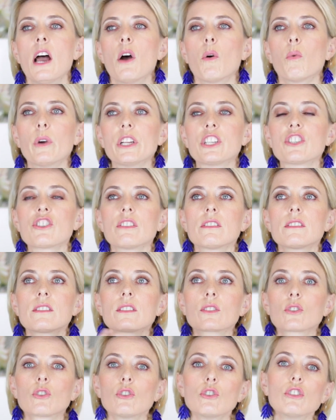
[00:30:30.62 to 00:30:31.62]
Which
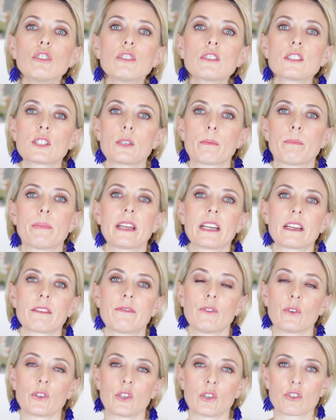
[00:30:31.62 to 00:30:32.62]
schools to pick
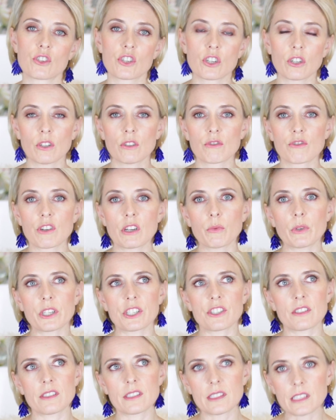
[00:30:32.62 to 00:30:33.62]
for your children?
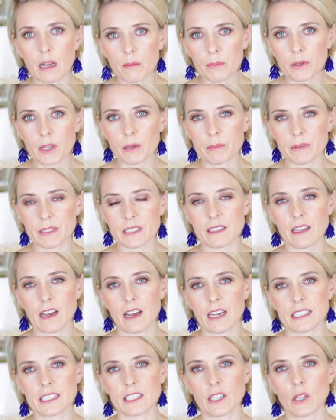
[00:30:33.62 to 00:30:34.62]
Which suburb is the
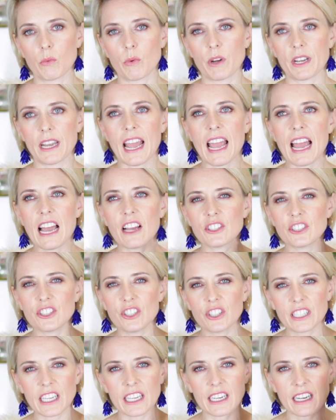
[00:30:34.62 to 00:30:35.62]
ideal one? How do
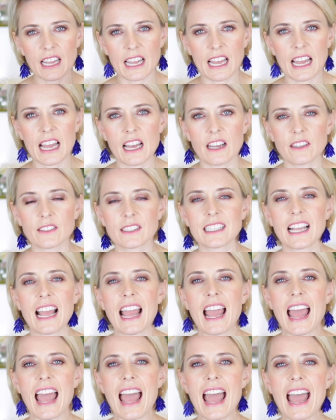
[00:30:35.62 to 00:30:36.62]
you get a house?
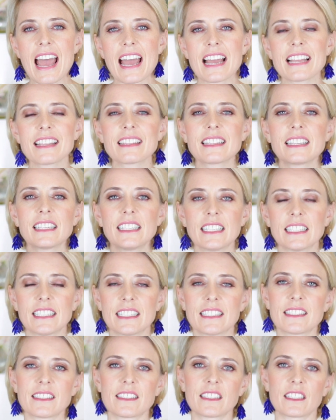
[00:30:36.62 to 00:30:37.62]
And the
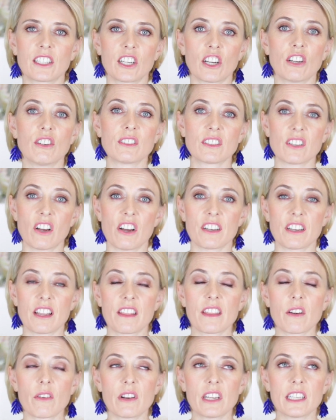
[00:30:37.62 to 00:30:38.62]
list goes on.
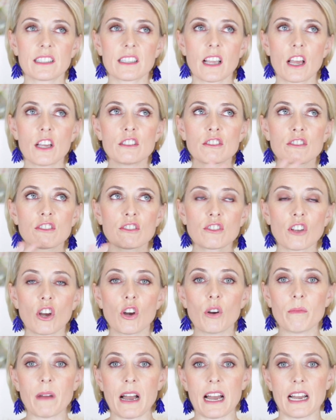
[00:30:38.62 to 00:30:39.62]
There is
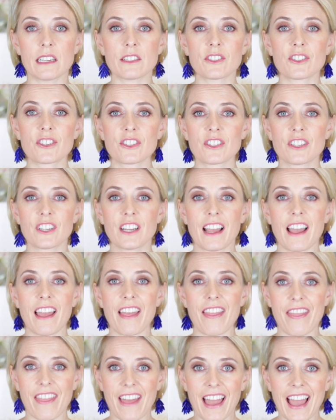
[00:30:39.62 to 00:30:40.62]
so much
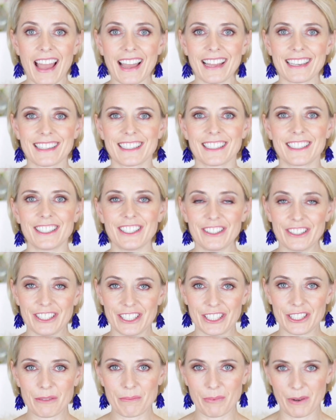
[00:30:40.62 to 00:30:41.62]
that you
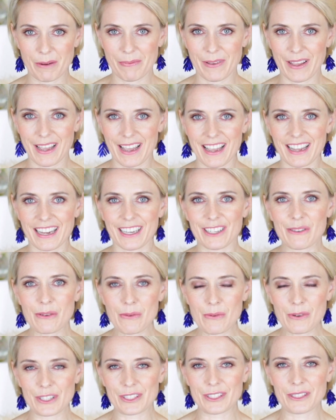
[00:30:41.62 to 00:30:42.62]
need to prepare in
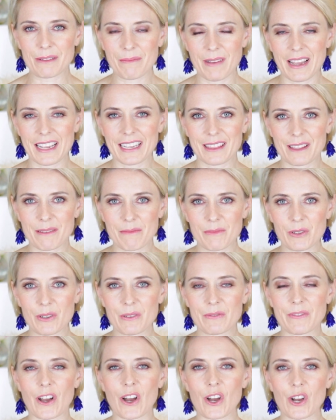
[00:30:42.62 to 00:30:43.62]
order to make the
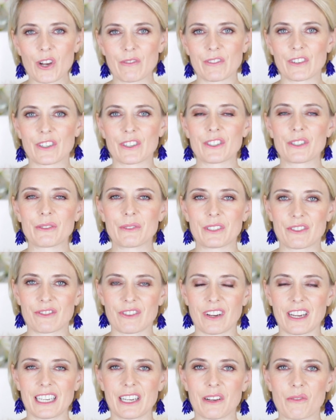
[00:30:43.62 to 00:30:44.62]
move over to
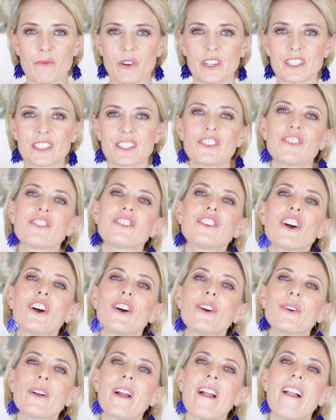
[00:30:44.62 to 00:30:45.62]
Australia once you
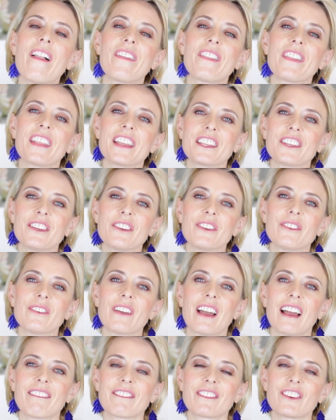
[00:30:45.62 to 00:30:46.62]
know that you
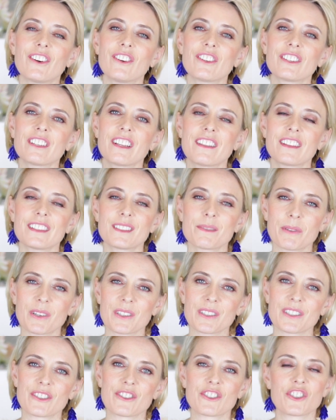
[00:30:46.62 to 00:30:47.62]
have got the
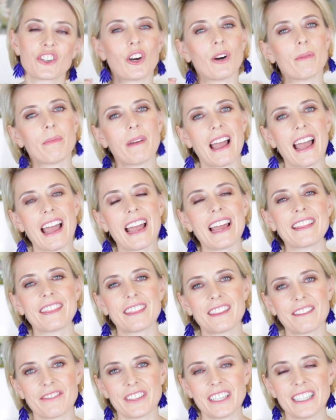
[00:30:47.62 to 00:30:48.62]
sponsor job and
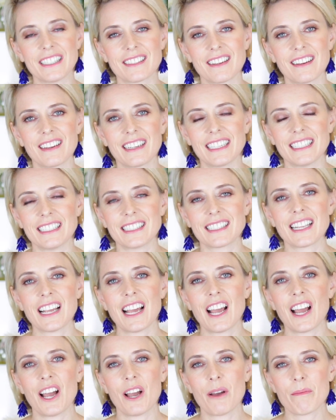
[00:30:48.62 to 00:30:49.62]
the visa is
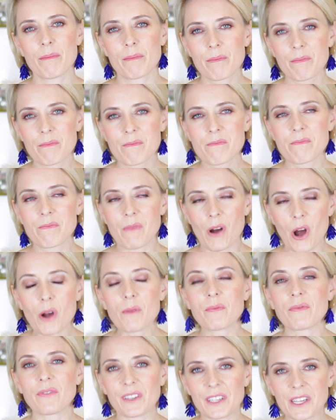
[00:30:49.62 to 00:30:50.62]

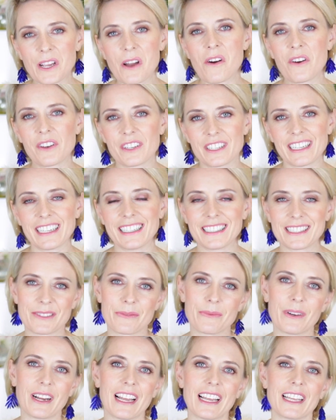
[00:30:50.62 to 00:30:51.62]
hopefully on its
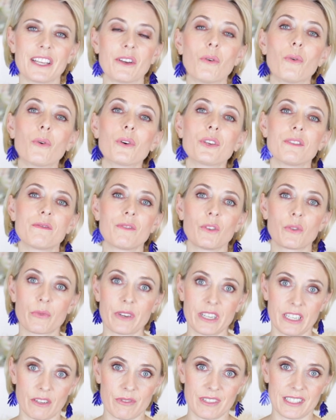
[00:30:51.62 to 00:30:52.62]
way, or you've
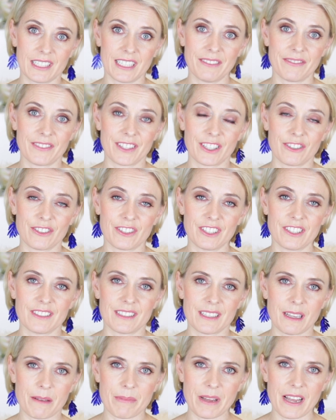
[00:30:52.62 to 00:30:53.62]
already received the good
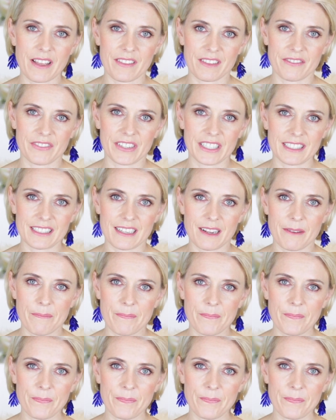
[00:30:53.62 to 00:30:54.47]
news about the visa.